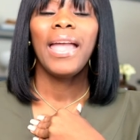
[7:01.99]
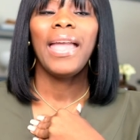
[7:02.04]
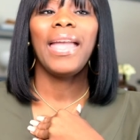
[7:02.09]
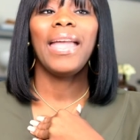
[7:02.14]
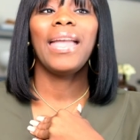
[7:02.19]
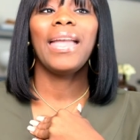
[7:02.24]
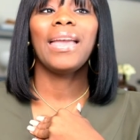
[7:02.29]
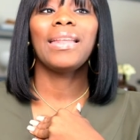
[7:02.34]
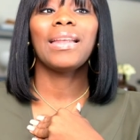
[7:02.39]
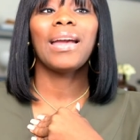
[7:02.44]

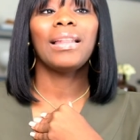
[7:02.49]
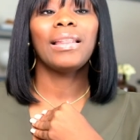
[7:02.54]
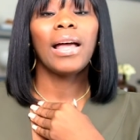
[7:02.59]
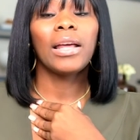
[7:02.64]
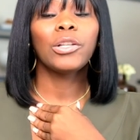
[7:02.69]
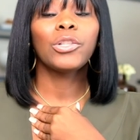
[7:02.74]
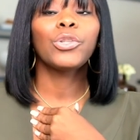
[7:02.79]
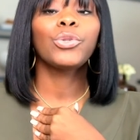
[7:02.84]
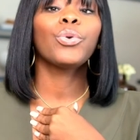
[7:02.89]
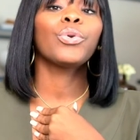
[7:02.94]
and a
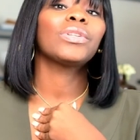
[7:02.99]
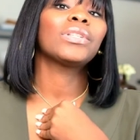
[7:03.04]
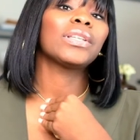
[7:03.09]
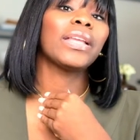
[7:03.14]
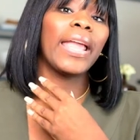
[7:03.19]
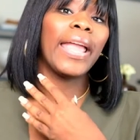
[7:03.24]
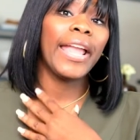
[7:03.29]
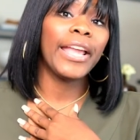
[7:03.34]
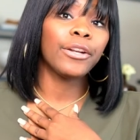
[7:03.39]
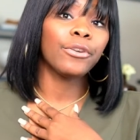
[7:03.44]
lot of stores
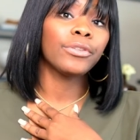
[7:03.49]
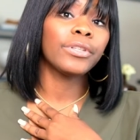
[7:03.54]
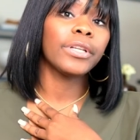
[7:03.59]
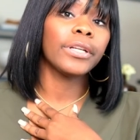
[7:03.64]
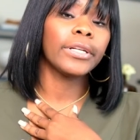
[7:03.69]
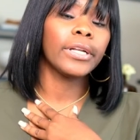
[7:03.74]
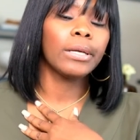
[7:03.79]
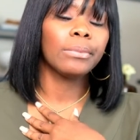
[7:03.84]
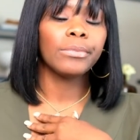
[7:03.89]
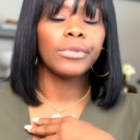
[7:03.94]
cater
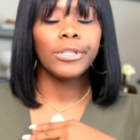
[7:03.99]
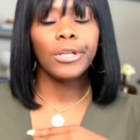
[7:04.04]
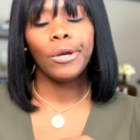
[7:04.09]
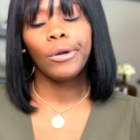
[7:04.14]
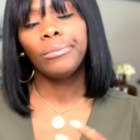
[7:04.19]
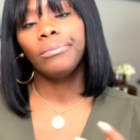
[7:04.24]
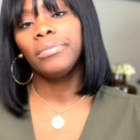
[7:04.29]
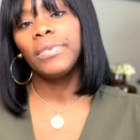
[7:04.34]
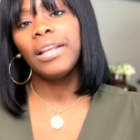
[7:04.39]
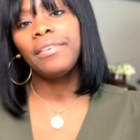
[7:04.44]
to them.
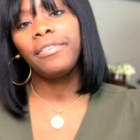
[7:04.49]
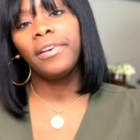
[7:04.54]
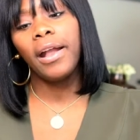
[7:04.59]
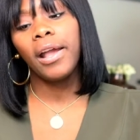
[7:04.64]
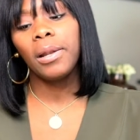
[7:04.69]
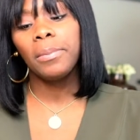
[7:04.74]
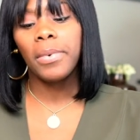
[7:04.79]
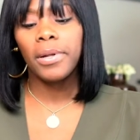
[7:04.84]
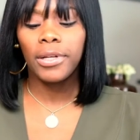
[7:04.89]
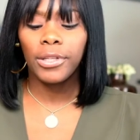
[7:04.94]
So they
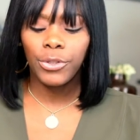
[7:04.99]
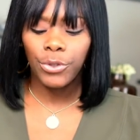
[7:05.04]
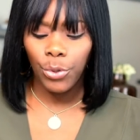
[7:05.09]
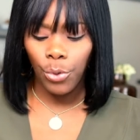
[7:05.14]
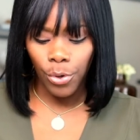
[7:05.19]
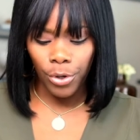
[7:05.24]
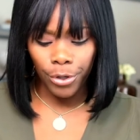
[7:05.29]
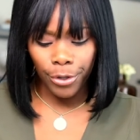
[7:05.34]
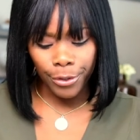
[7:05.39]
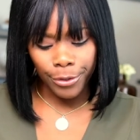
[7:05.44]
forgot about us
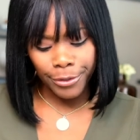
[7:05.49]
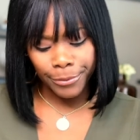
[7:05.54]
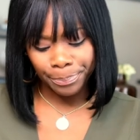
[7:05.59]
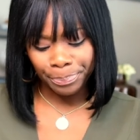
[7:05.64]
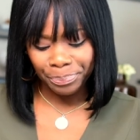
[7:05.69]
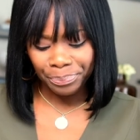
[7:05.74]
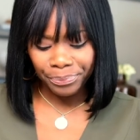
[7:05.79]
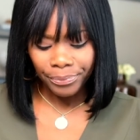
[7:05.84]
poor girls.